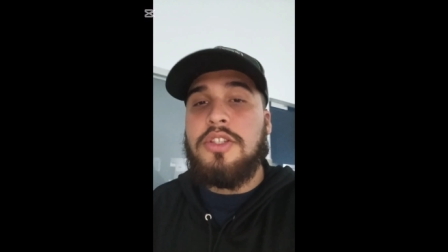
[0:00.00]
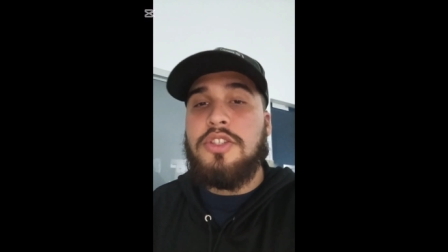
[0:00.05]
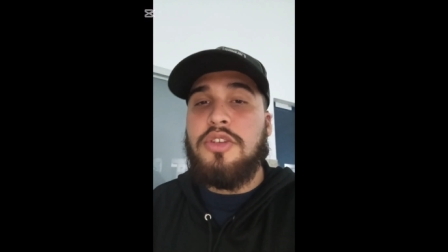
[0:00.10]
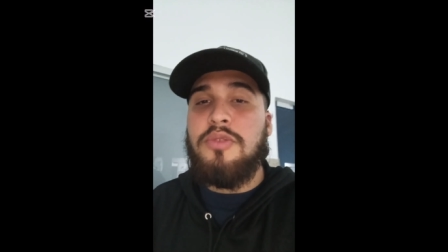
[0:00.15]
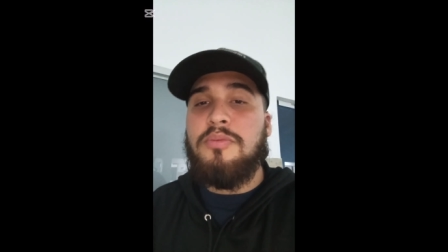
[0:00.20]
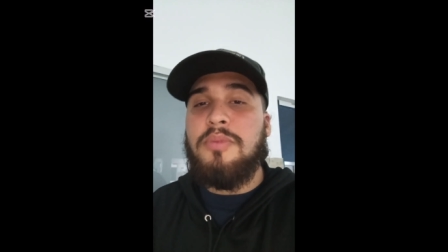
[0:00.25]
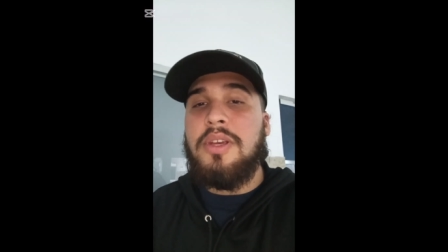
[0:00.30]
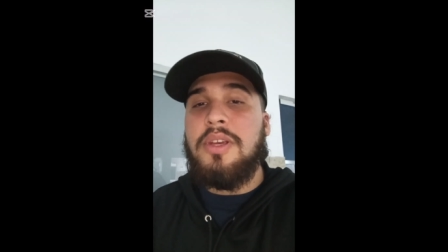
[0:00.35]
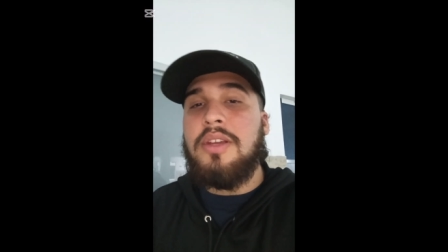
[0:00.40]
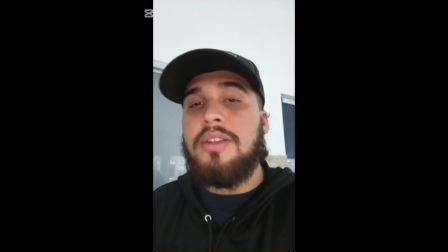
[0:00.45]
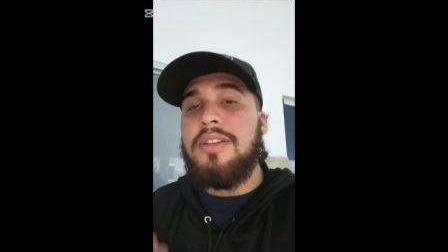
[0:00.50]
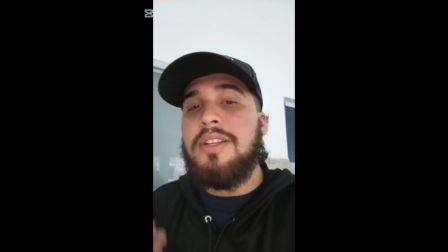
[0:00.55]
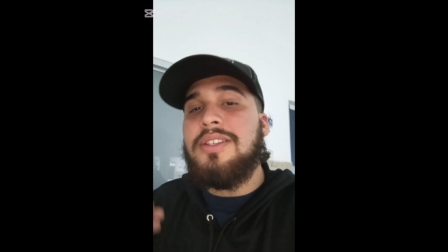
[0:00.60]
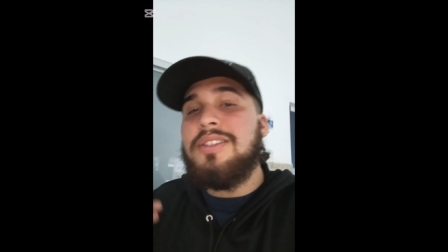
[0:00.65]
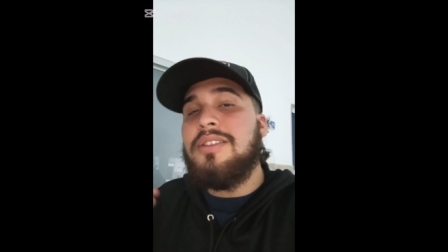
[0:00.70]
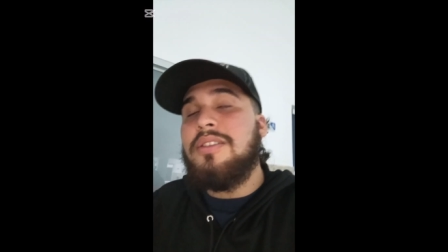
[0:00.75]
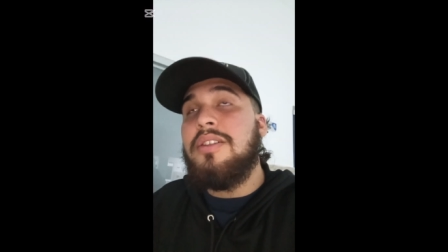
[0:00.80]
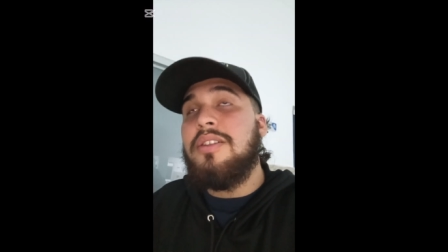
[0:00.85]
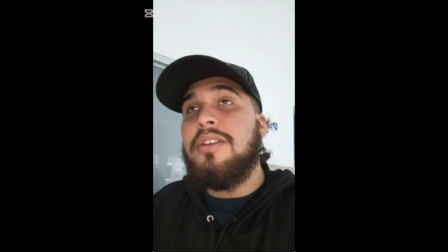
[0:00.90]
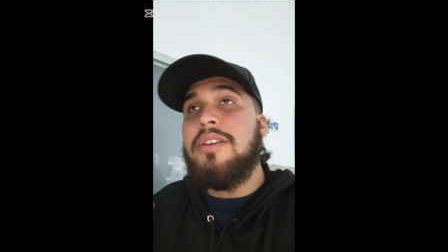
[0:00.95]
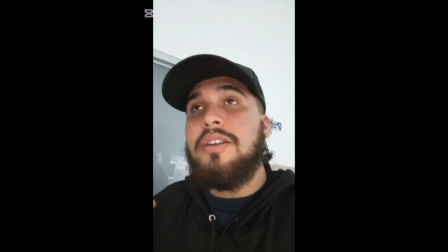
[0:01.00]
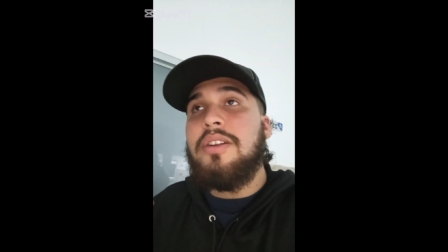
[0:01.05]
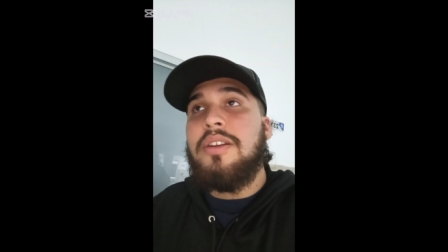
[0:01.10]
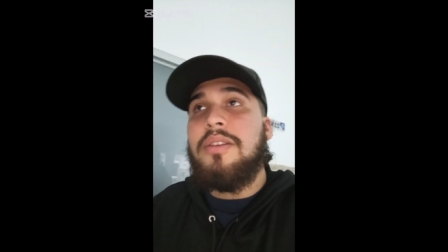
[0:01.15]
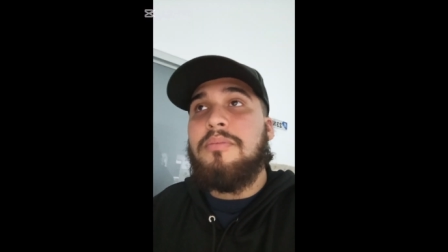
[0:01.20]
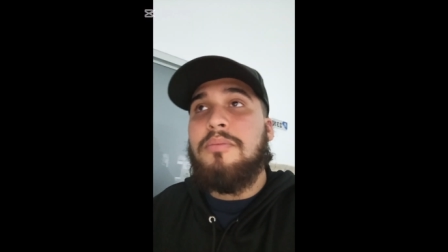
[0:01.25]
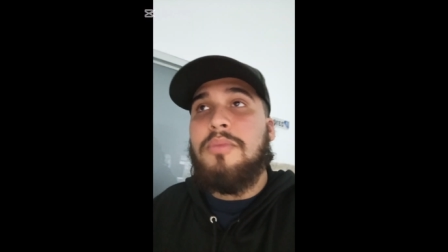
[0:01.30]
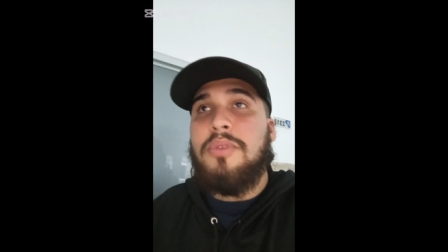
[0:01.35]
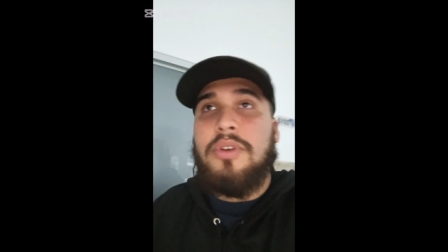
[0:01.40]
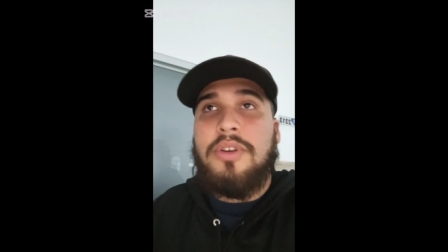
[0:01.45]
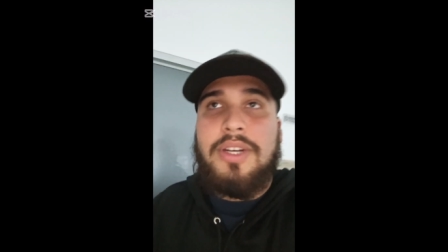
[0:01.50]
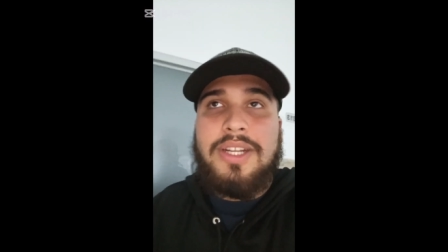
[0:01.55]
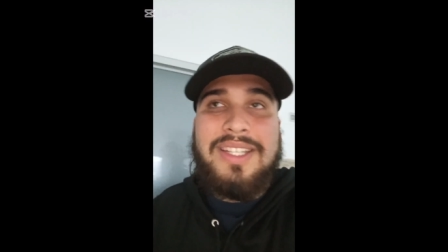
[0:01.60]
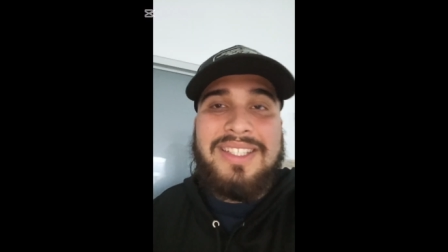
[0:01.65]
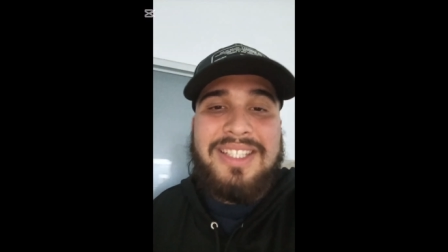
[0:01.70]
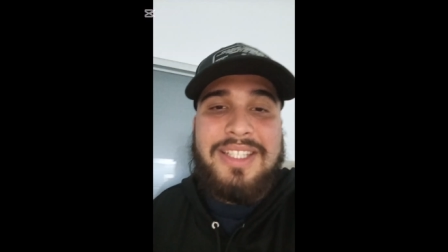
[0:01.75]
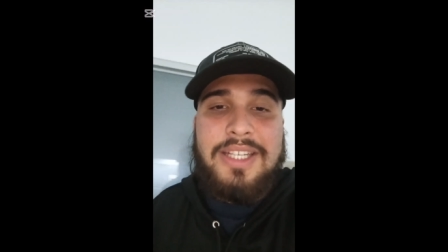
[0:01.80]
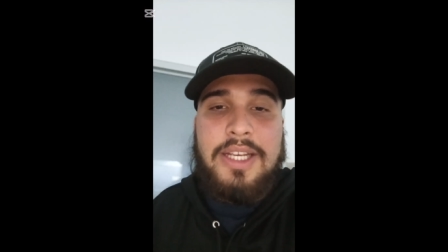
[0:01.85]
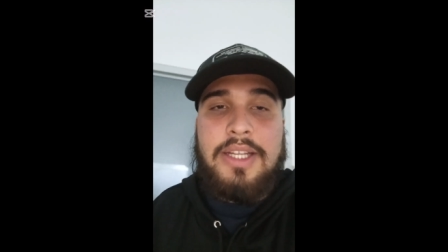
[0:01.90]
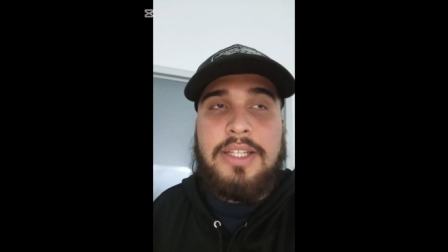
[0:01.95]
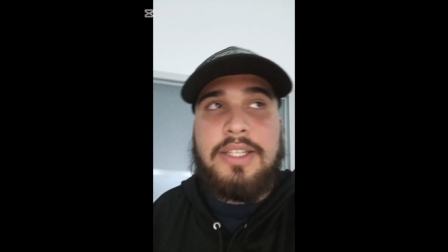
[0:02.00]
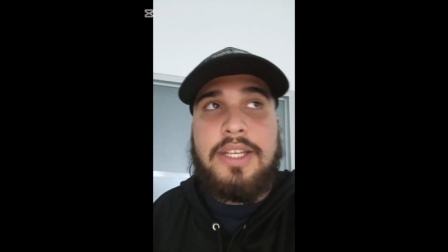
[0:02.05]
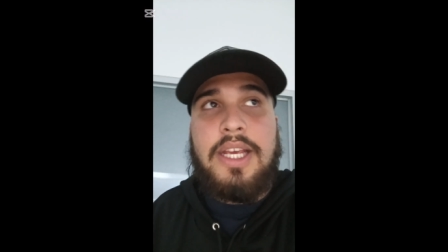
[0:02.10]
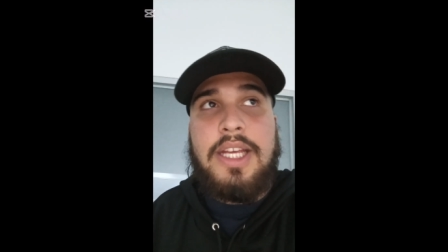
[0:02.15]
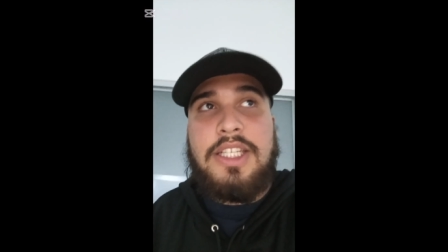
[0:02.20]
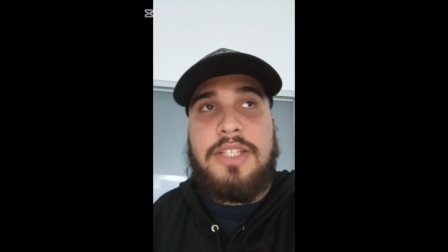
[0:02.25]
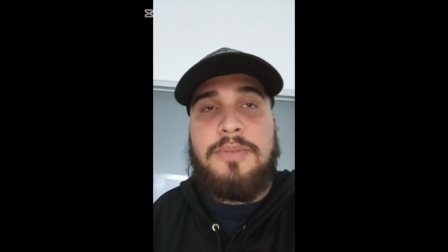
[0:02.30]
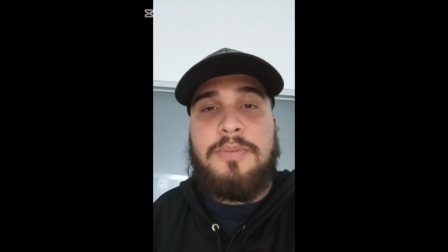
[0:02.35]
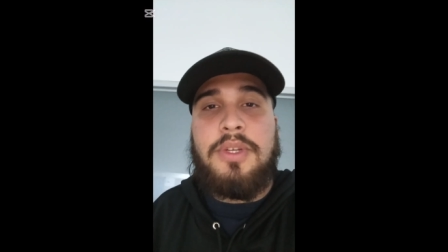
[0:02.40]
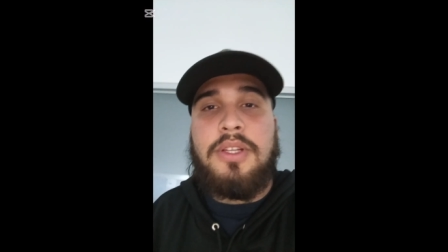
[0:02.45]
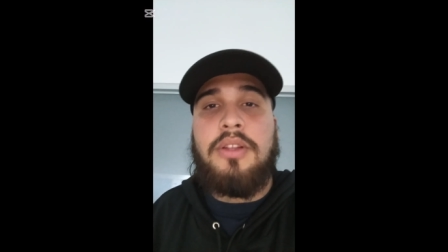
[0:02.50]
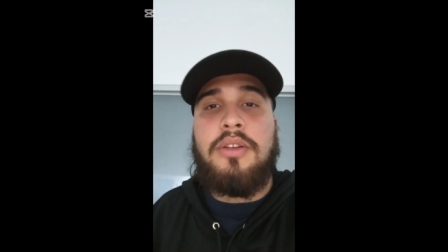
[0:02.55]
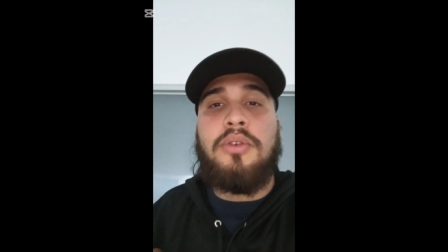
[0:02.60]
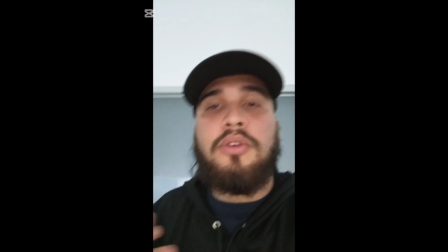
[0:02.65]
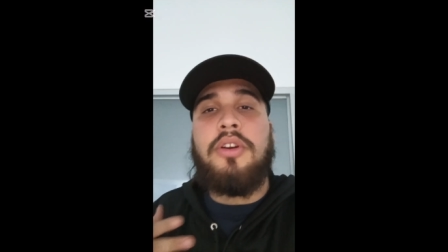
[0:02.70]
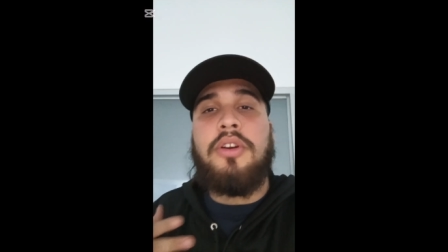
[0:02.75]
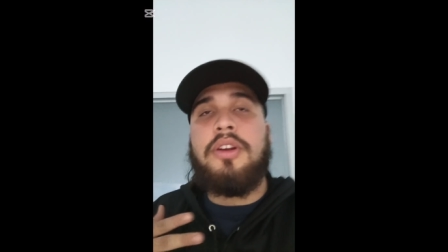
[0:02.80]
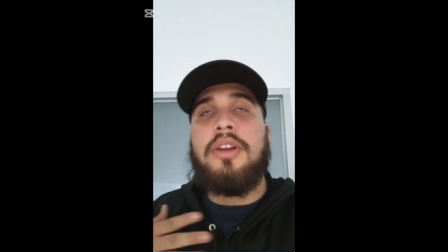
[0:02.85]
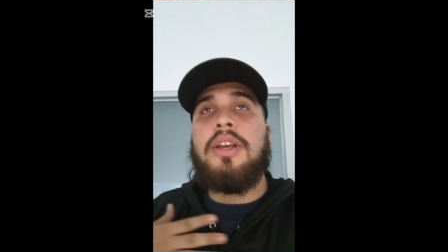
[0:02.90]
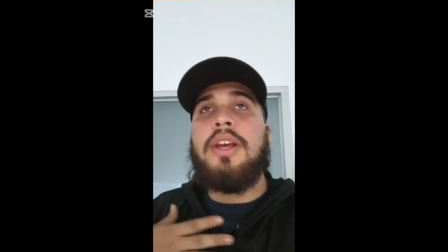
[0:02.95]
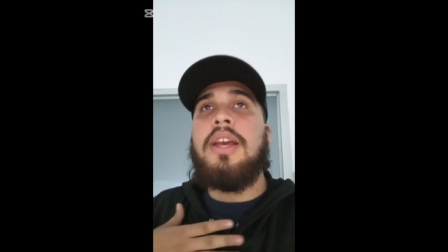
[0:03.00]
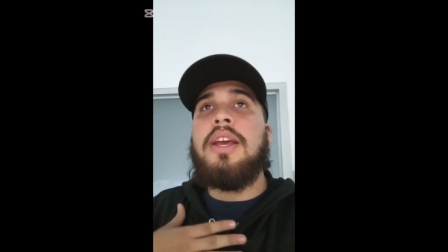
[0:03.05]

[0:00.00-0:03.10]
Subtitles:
to make this learning more engagement or